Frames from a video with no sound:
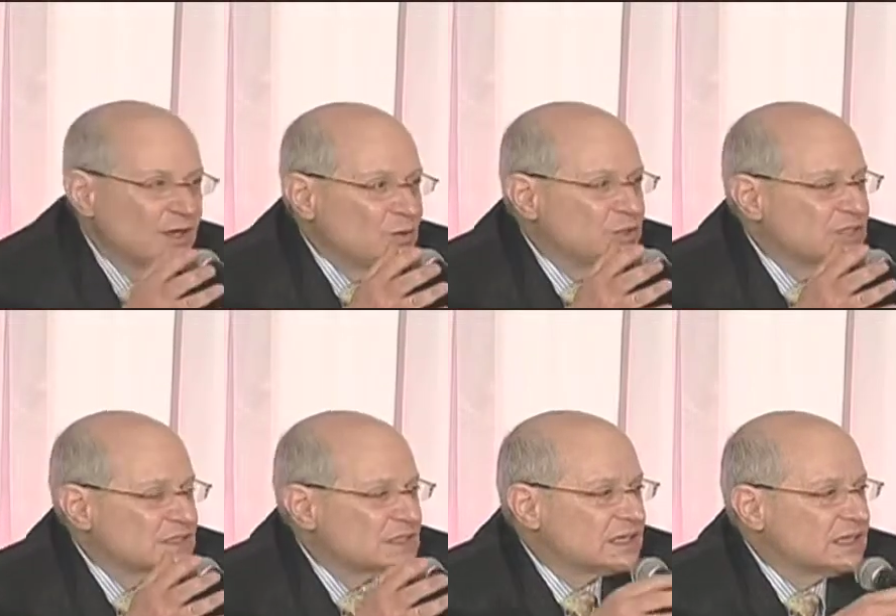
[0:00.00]
which
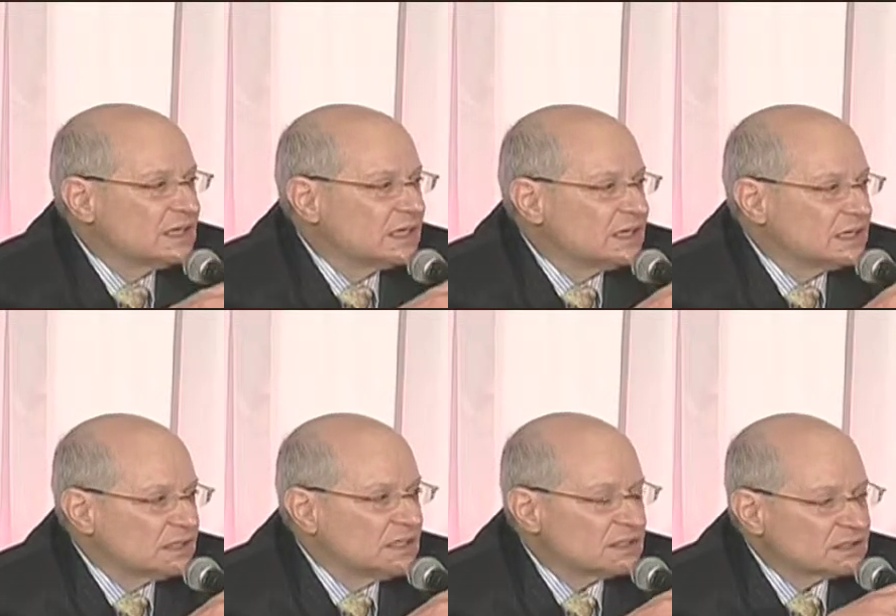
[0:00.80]
is the, uh,
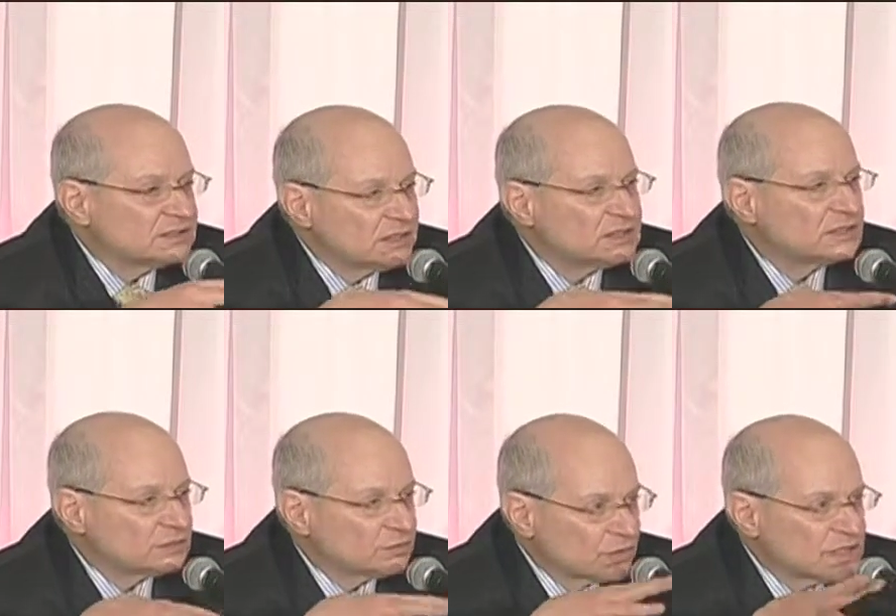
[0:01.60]
in, in the
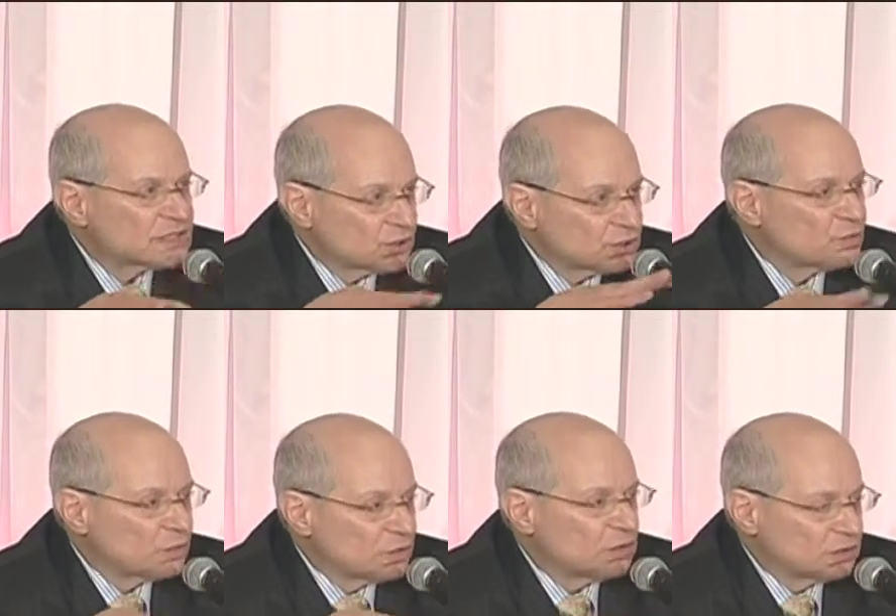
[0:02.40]
clinical research
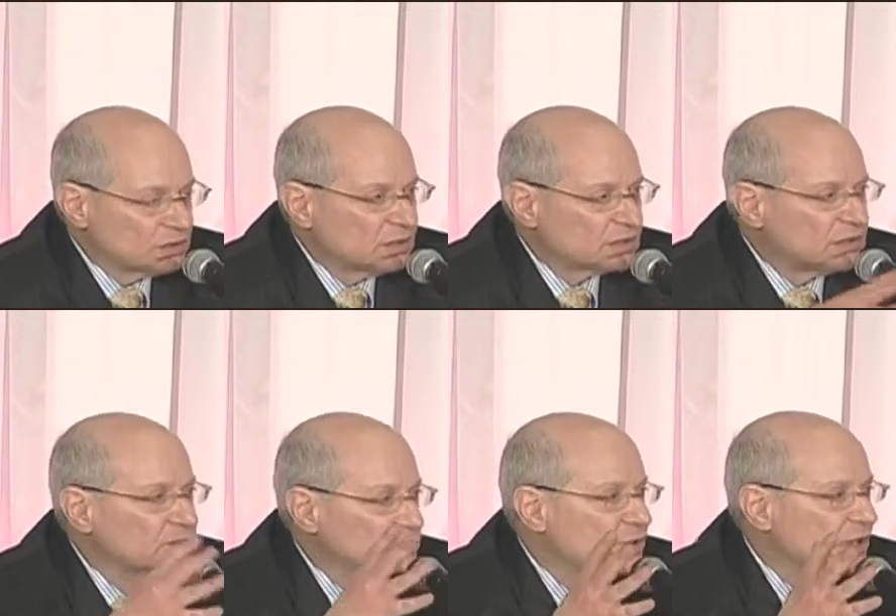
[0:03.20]
world, the
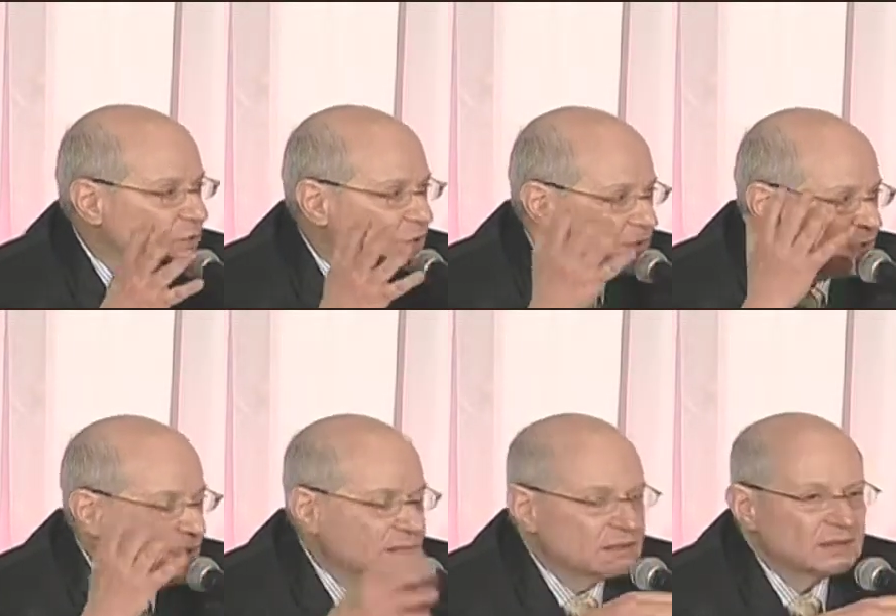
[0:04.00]
clinical trial world that,
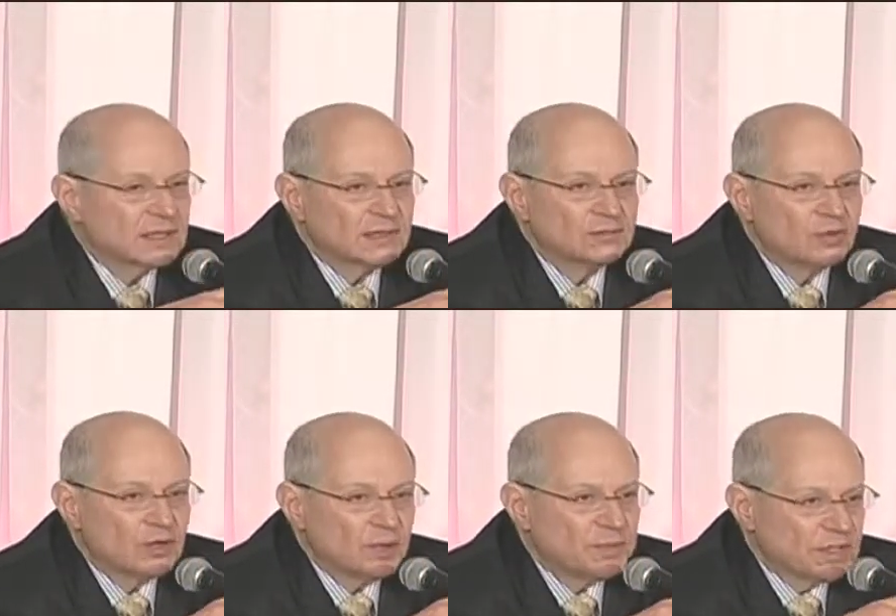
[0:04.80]
I, that I've
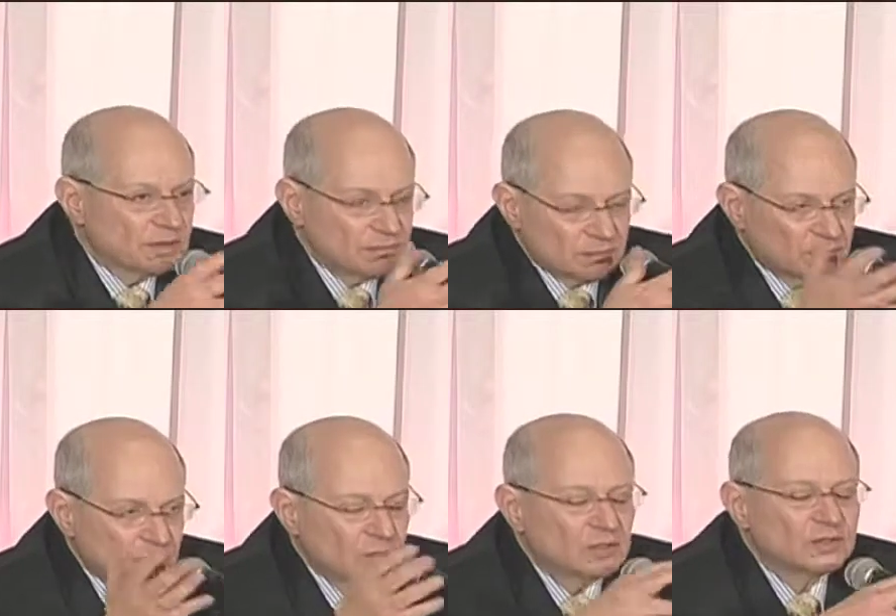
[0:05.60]
grown up in and
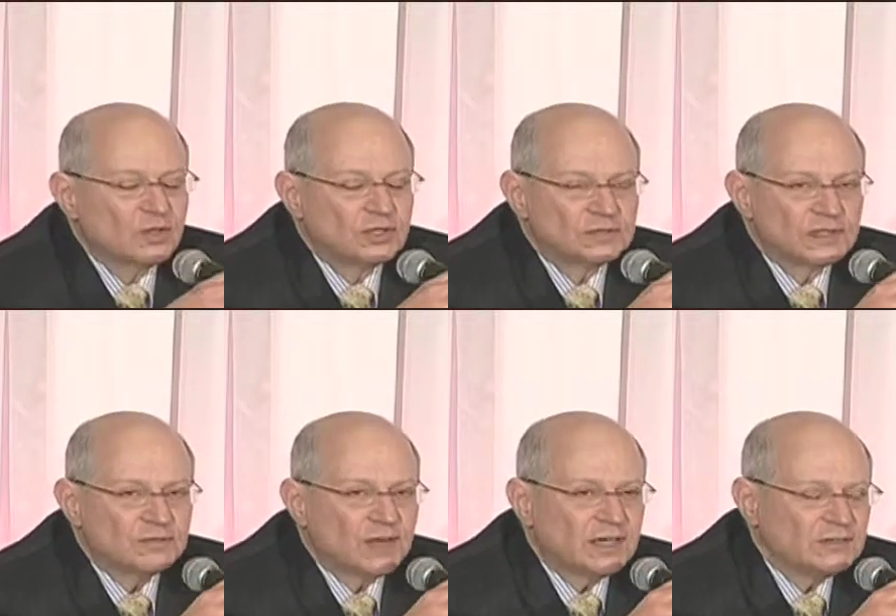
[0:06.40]
we're all
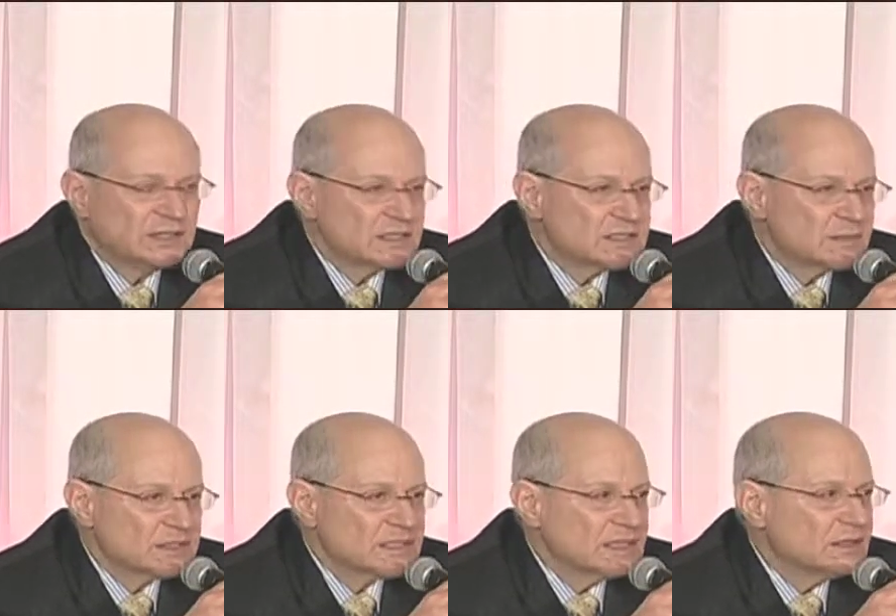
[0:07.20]
involved in to some
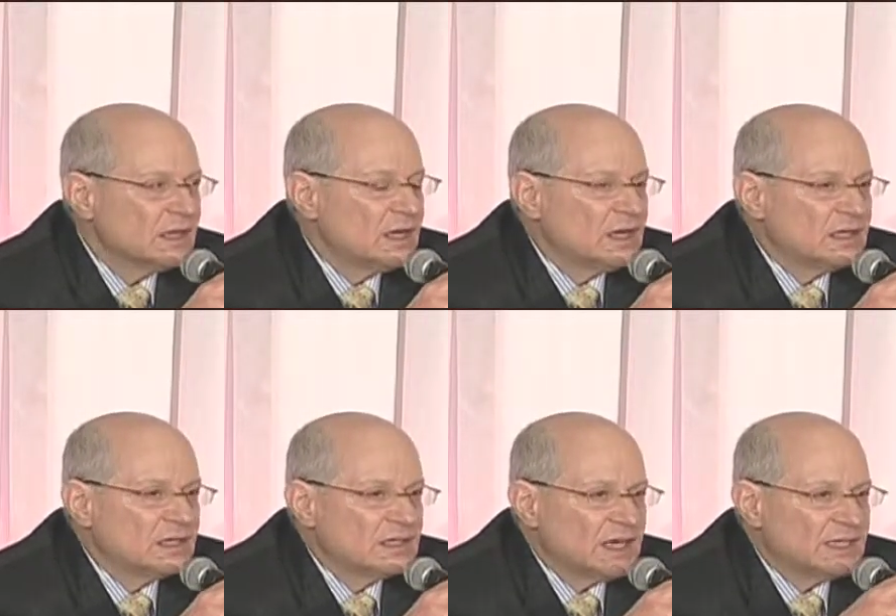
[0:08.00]
extent,
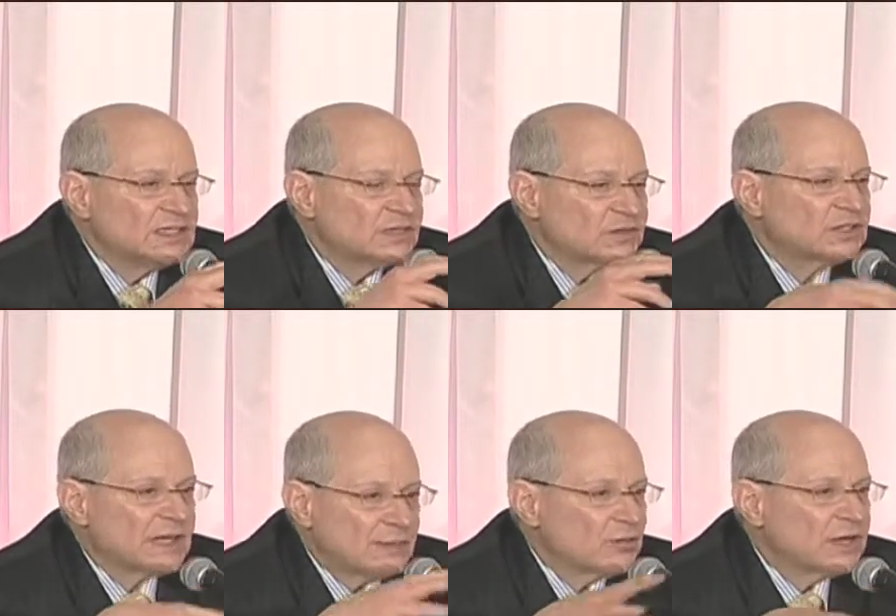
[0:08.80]
the, the idea of
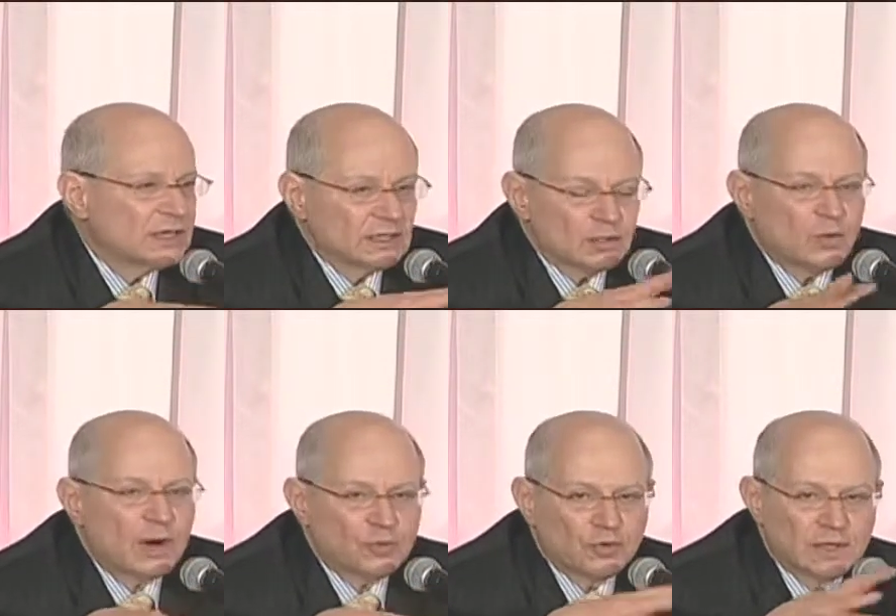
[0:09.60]
collaborating and
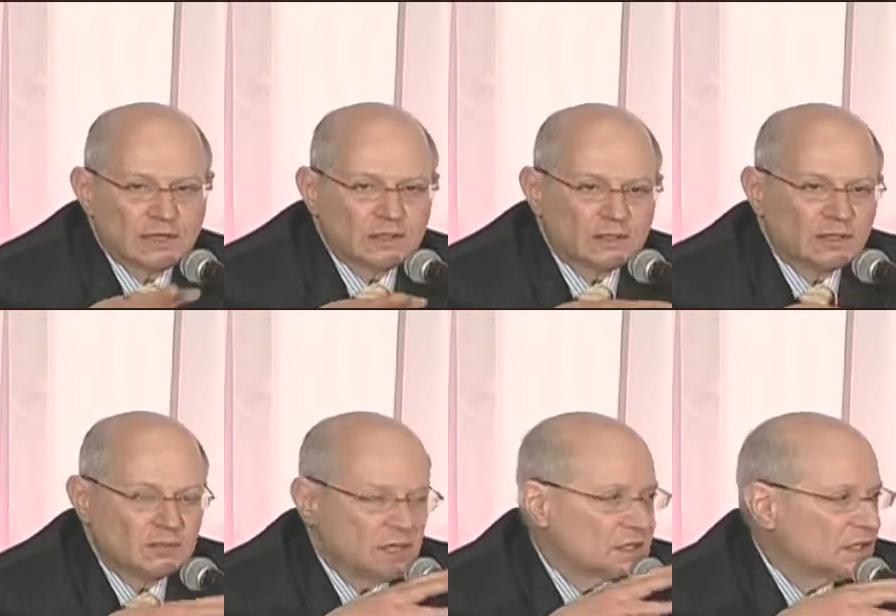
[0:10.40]
cooperating
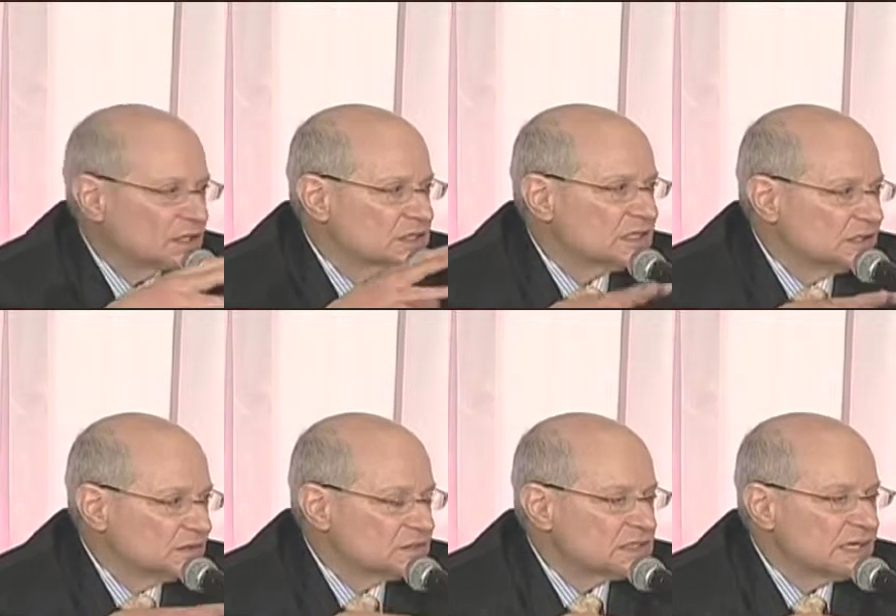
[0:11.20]
among
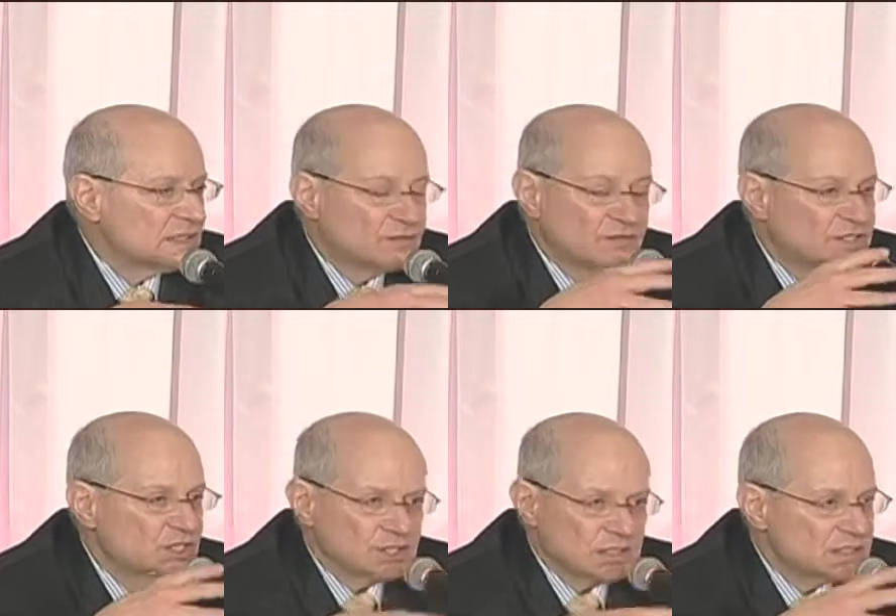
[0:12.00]
ourselves and
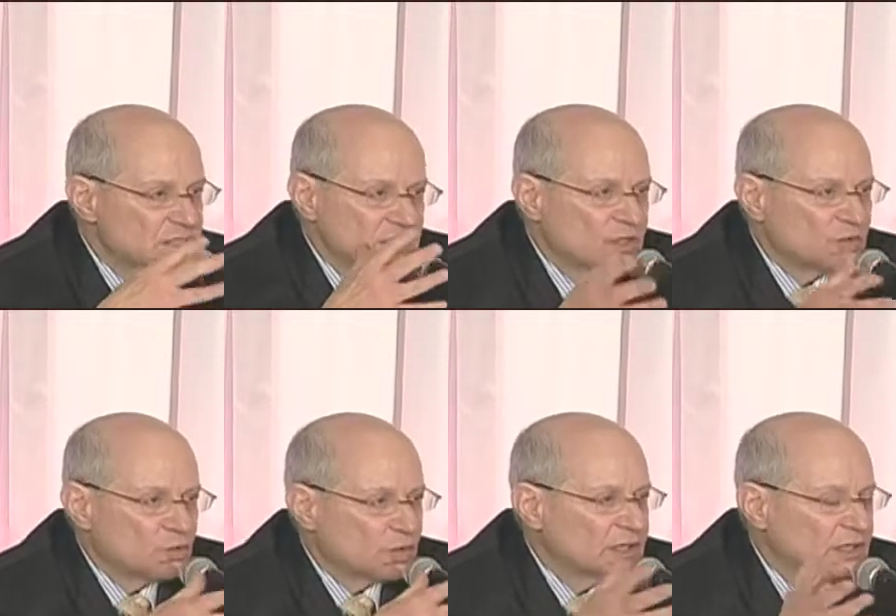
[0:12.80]
physicians, you know,
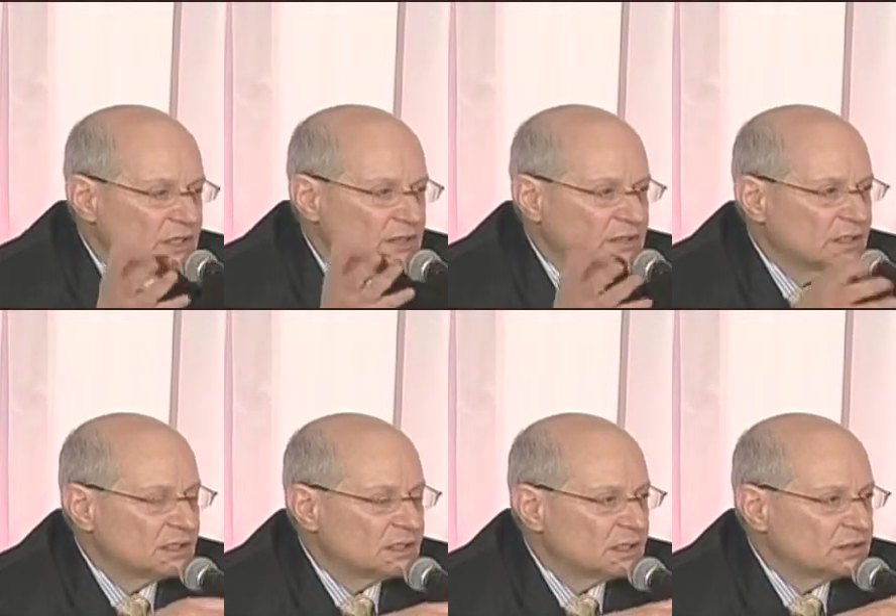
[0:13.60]
working on,
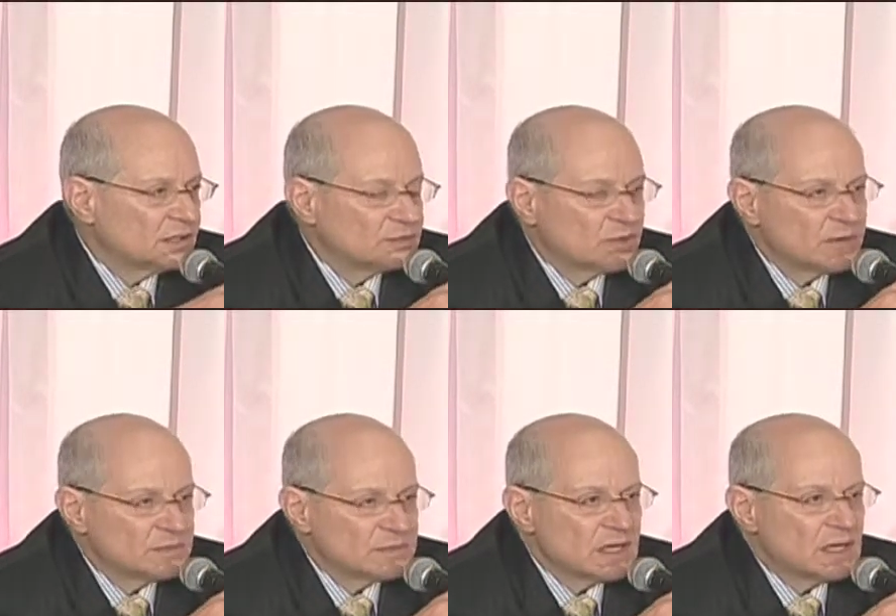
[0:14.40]
uh, on, on,
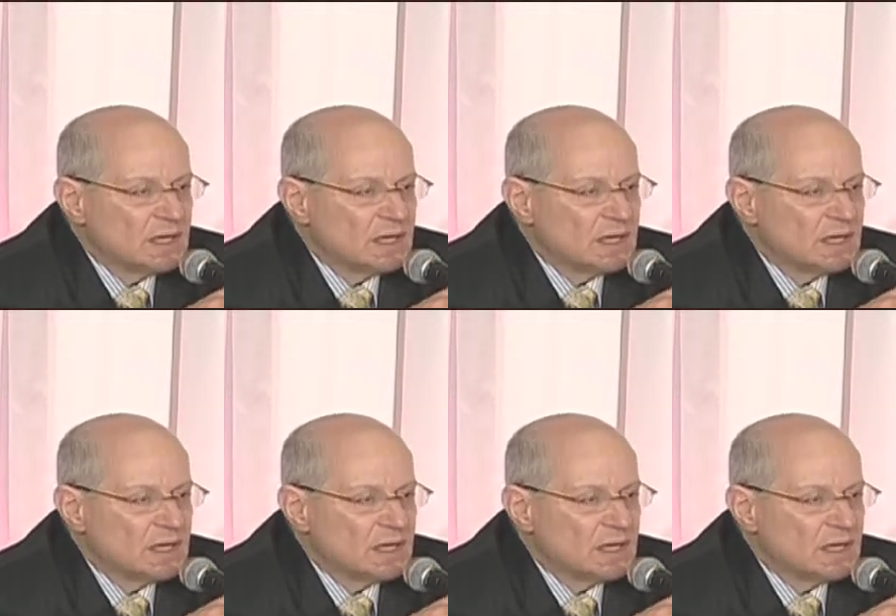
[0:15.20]
problems